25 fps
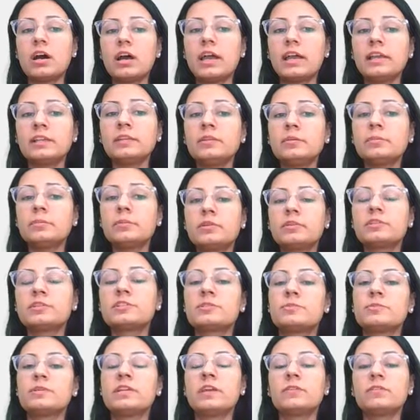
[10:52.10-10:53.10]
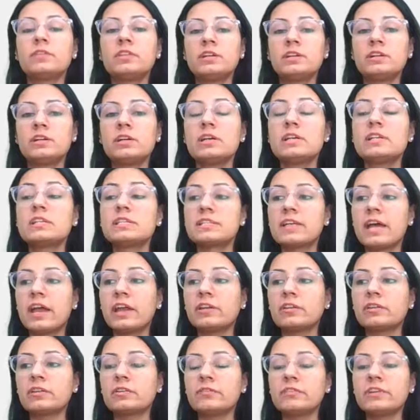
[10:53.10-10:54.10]
and the birds, we
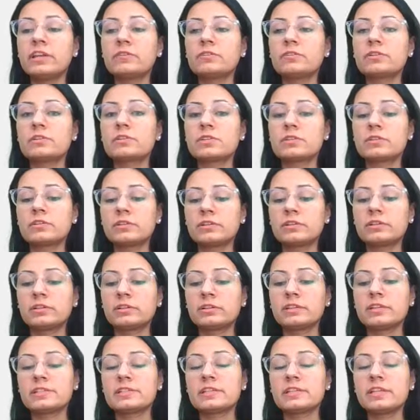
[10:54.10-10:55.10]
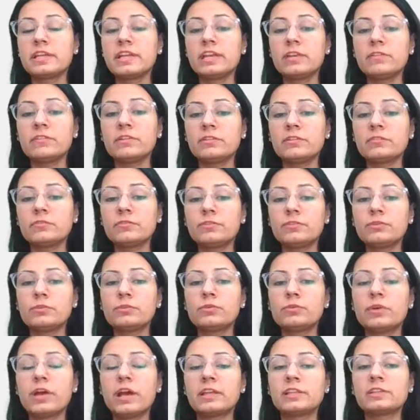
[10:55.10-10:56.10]
have this avian
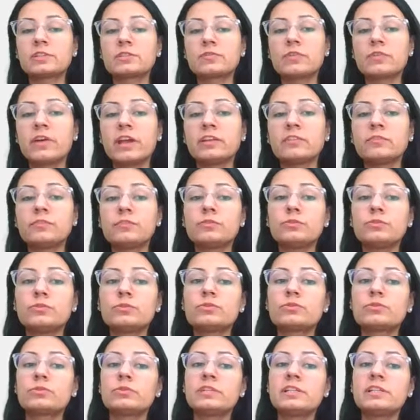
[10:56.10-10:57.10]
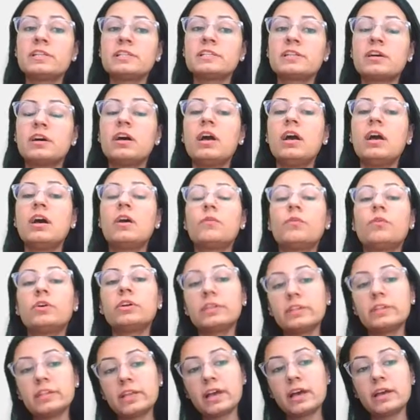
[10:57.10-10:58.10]
flu and the swine flu. So these are
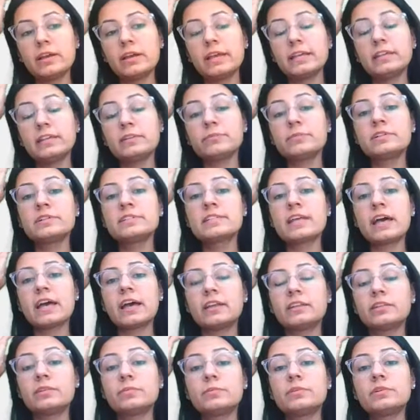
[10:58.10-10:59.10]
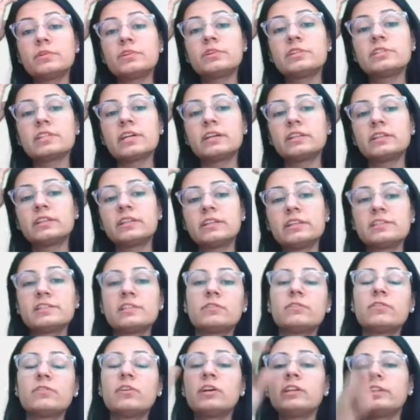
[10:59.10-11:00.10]
what the animals and the birds are the
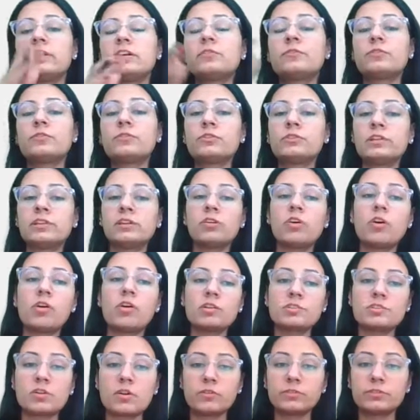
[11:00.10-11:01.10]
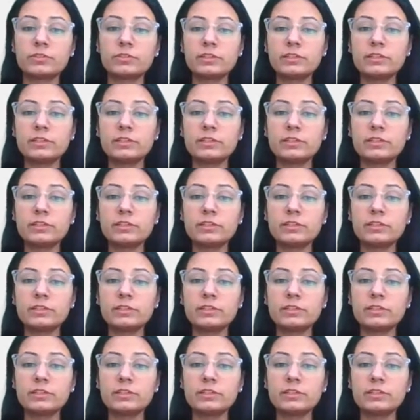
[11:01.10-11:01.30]
reservoir, therefore the cause of